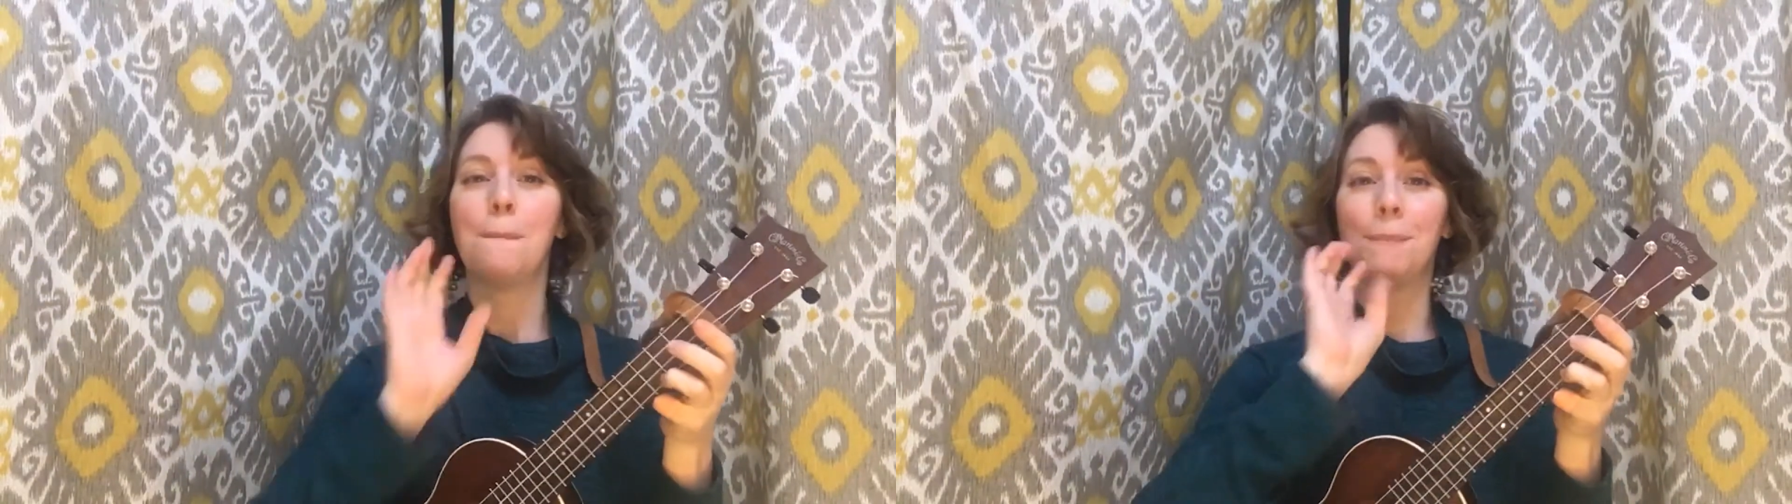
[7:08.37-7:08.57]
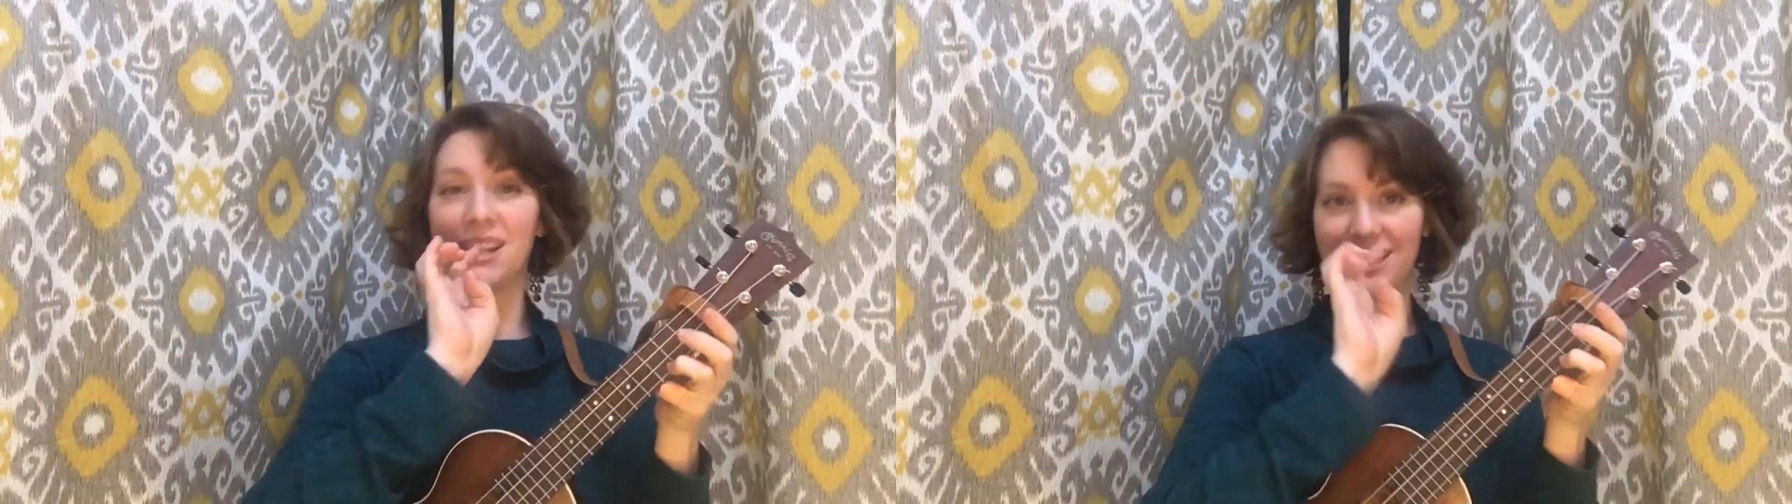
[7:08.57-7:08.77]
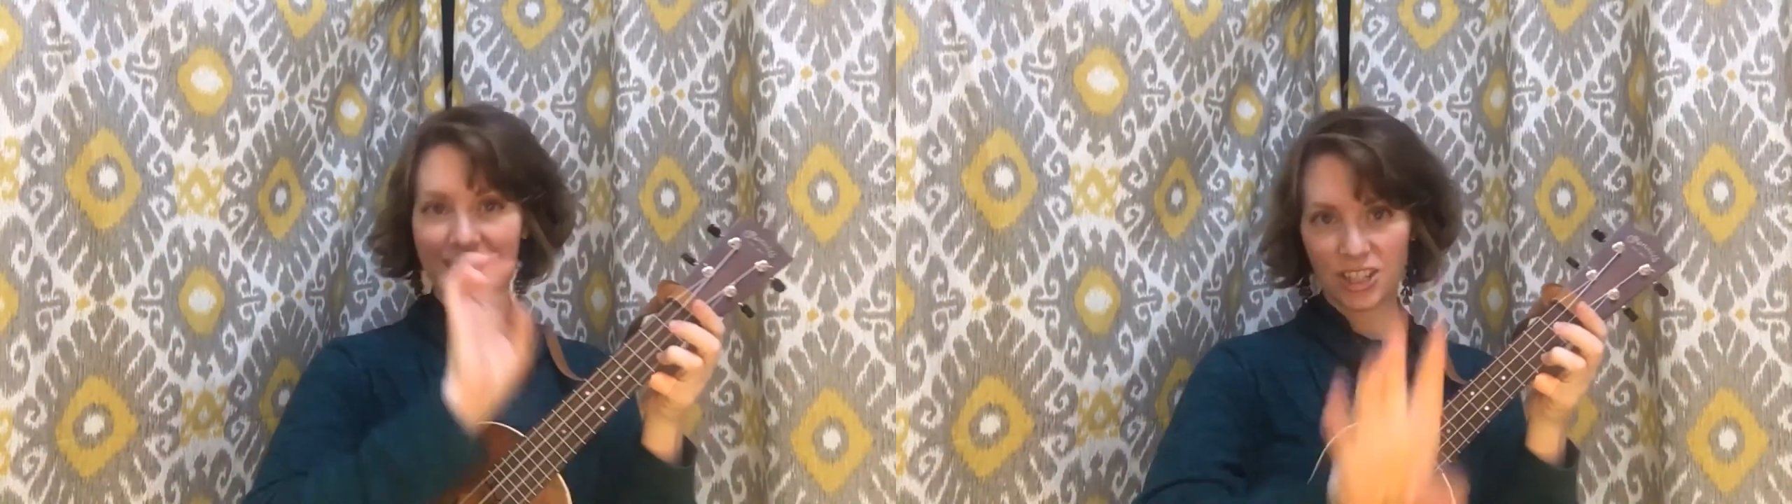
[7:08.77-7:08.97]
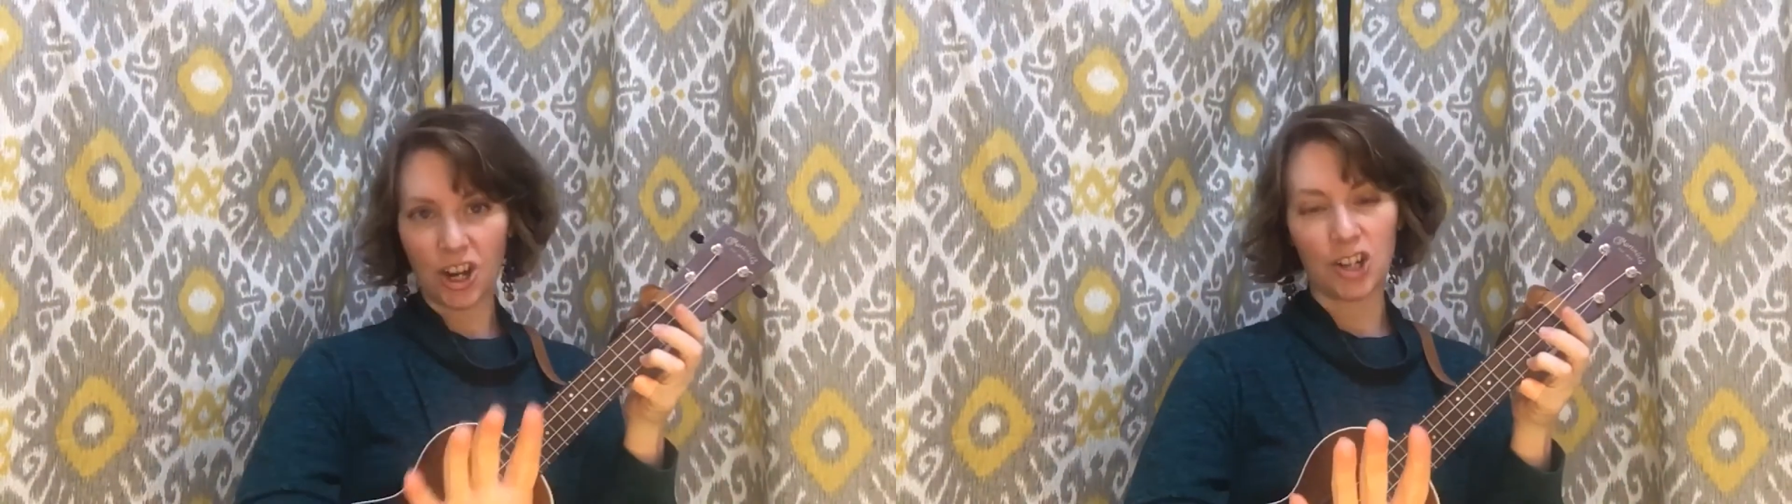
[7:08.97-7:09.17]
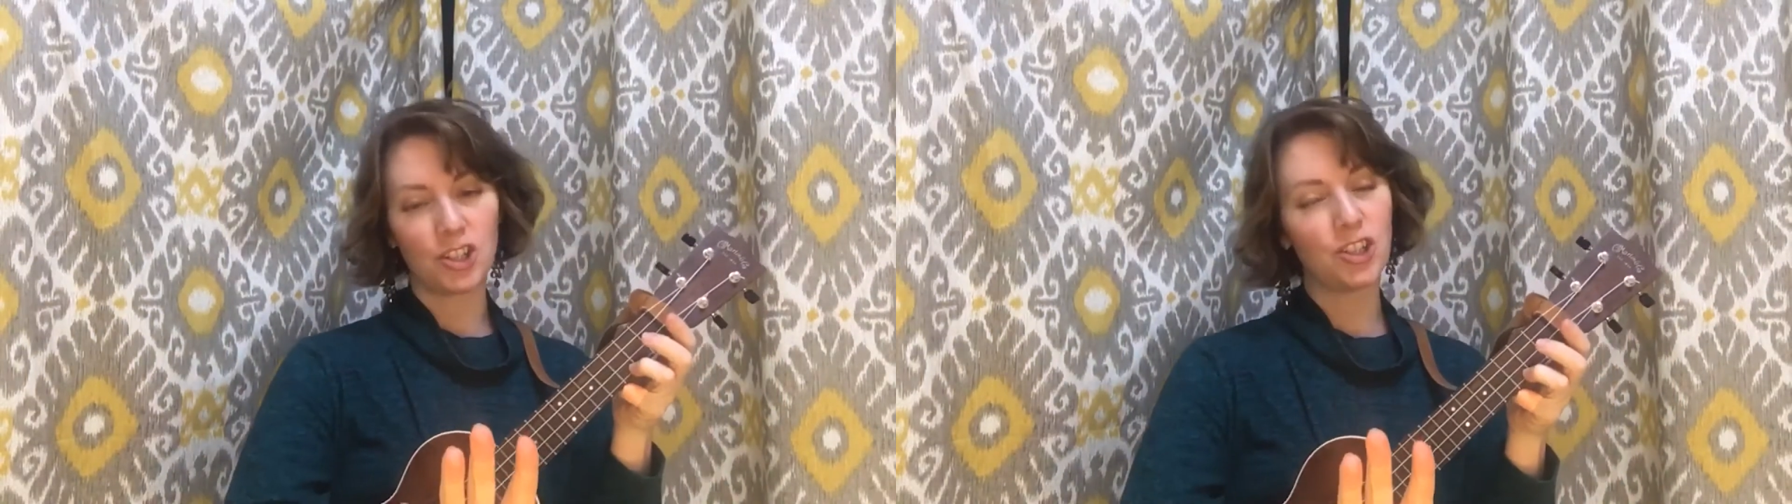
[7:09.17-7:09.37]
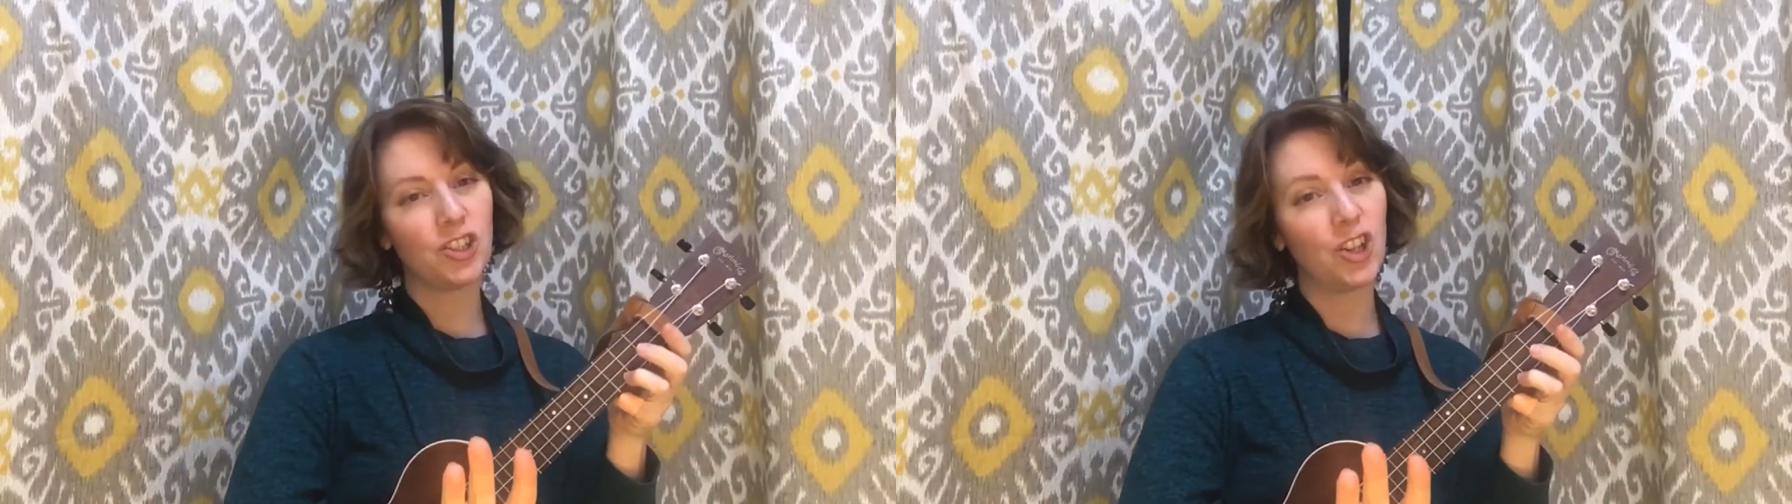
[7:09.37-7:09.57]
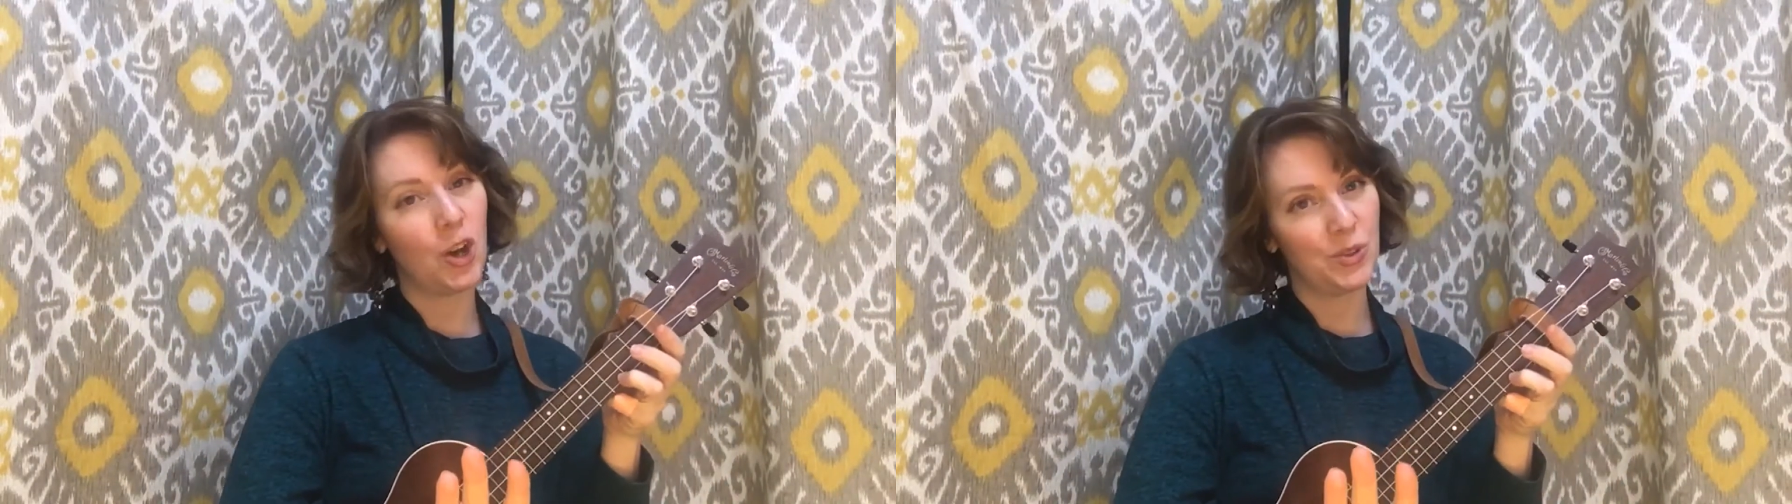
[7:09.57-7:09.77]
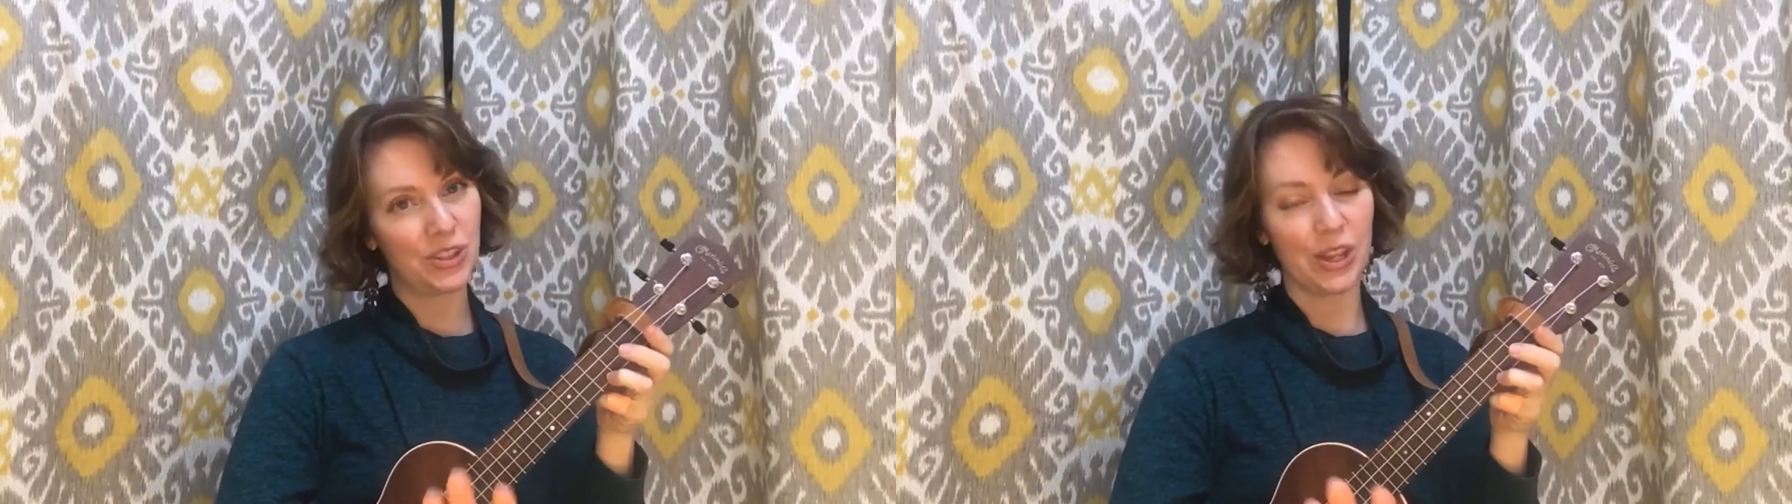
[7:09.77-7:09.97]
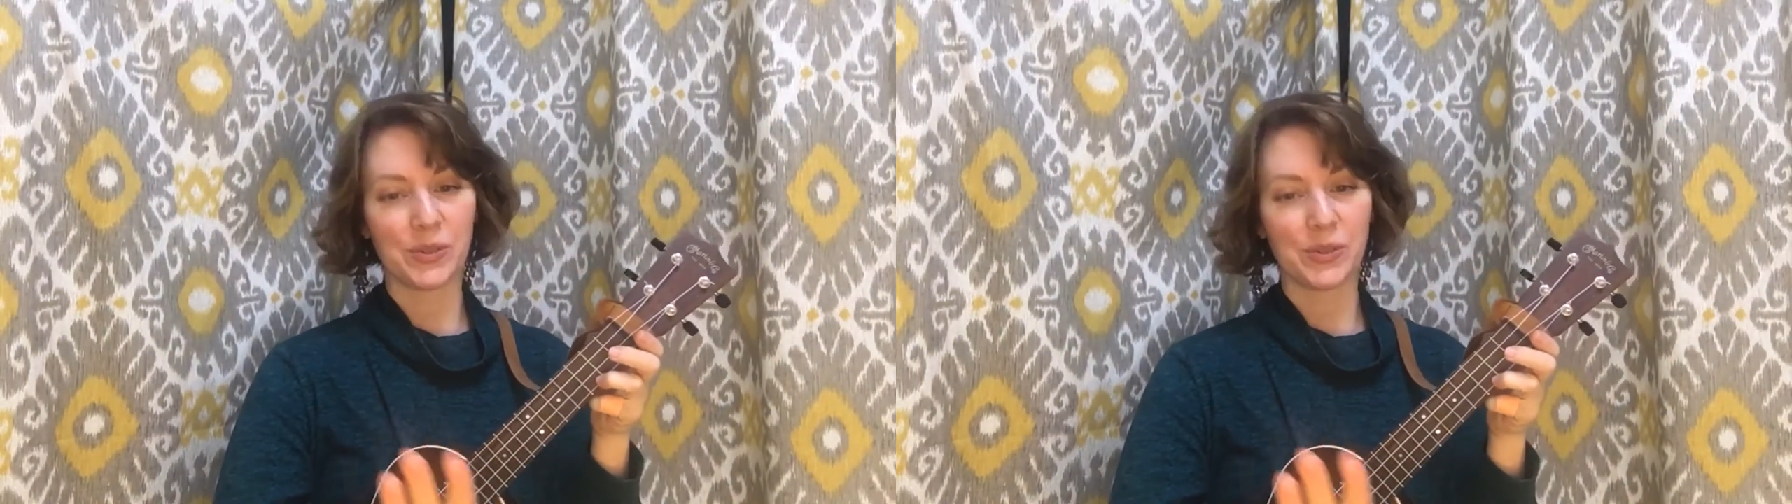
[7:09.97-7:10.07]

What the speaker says: But start so slow.